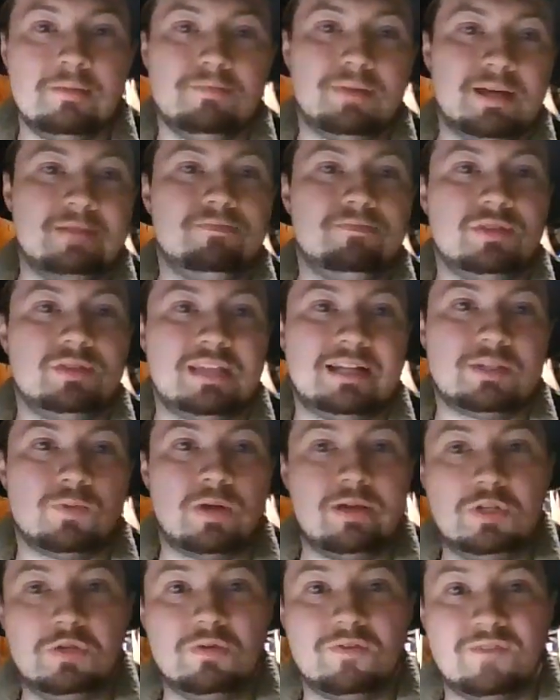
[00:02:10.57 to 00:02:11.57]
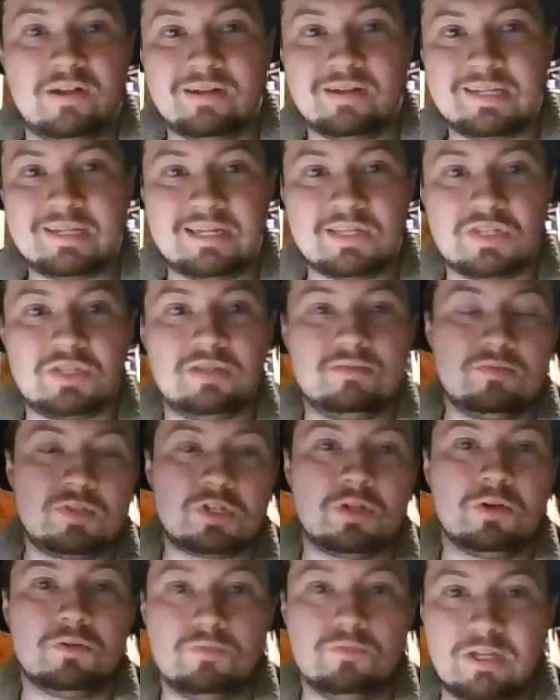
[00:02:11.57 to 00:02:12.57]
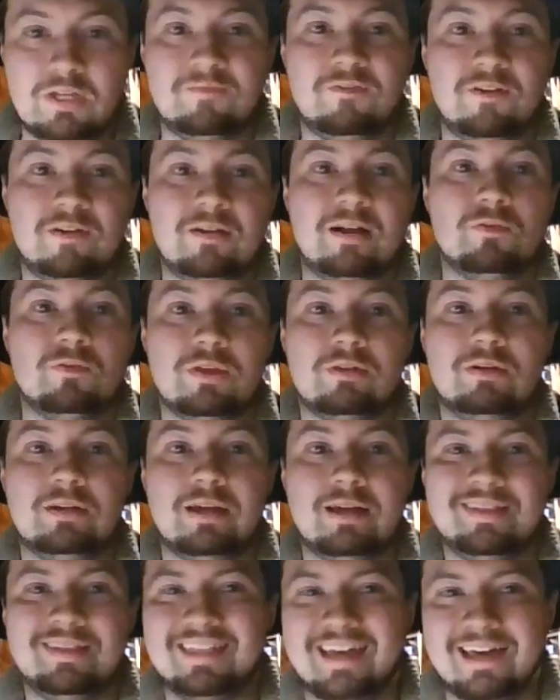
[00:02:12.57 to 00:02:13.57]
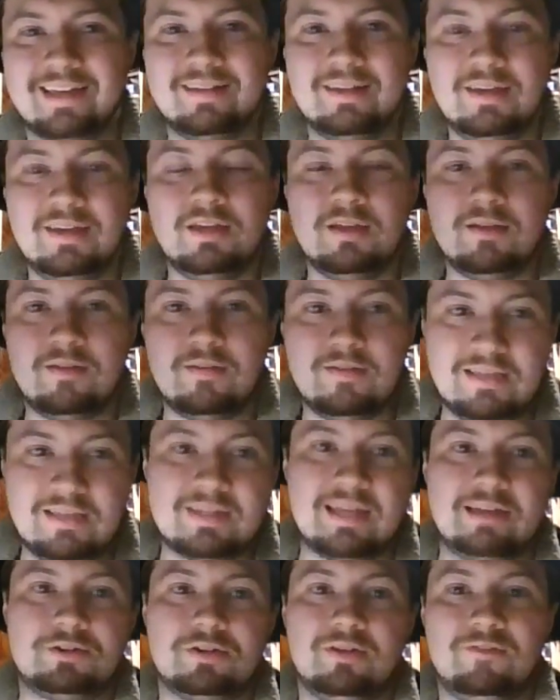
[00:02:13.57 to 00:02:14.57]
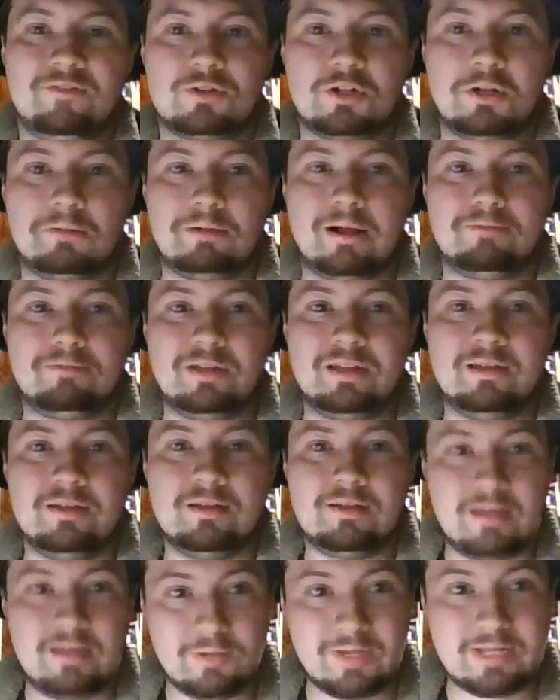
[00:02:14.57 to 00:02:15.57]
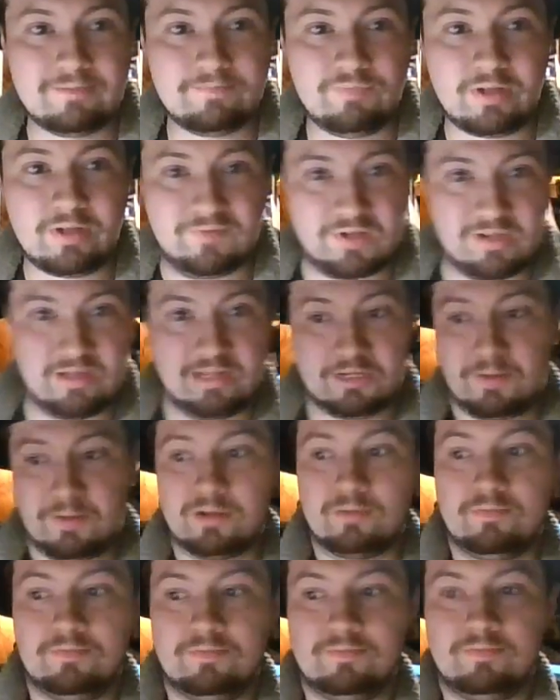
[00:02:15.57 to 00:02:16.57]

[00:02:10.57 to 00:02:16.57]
But that's why we do a firing test, so we can figure out whether or not that is actually functioning properly. Anyway, off to the next part.